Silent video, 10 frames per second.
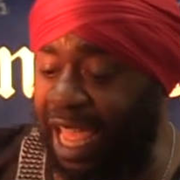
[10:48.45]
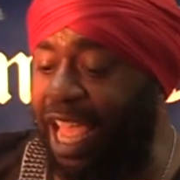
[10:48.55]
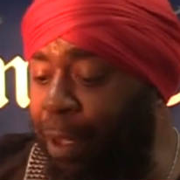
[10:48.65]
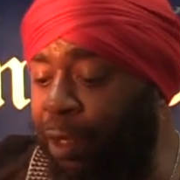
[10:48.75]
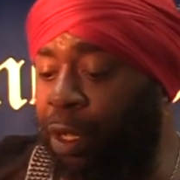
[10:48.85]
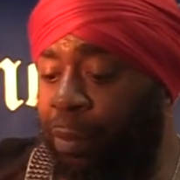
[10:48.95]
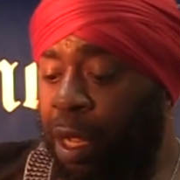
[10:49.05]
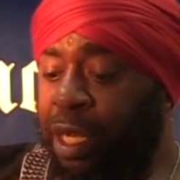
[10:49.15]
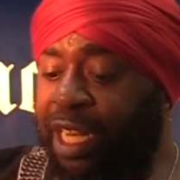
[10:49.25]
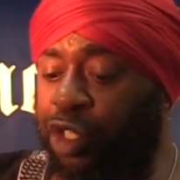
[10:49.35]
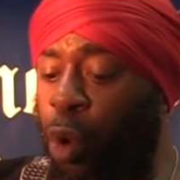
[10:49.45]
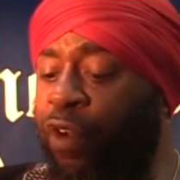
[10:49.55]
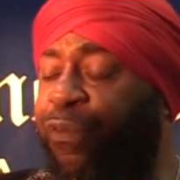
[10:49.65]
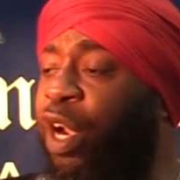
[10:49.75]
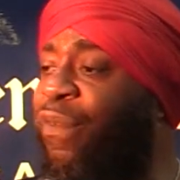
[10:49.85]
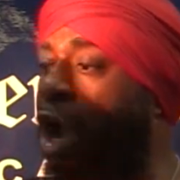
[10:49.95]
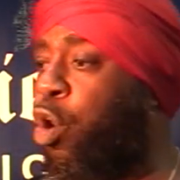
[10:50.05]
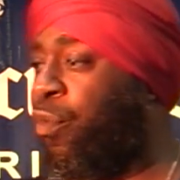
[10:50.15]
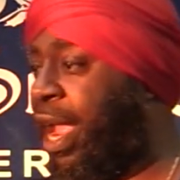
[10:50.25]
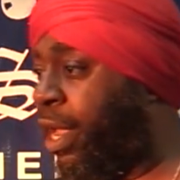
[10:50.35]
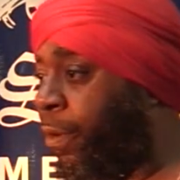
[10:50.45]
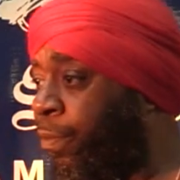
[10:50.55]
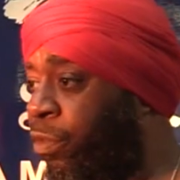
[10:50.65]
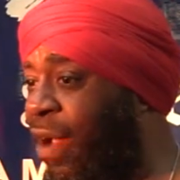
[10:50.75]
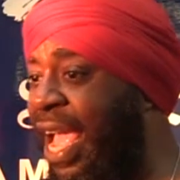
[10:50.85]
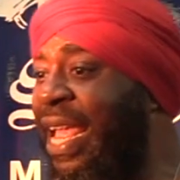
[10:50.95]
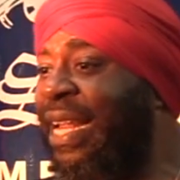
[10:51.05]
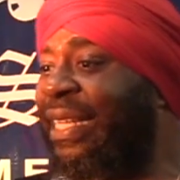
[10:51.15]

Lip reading: the emblem that's on the front of our Quran, right?